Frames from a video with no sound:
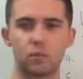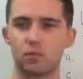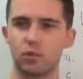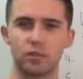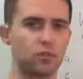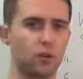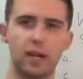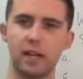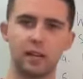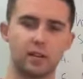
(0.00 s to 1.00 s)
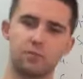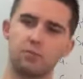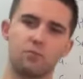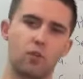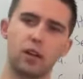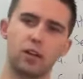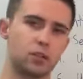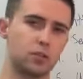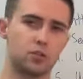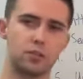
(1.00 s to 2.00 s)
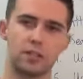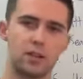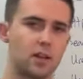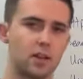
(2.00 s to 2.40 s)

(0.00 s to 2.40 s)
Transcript: cross-training running shoes,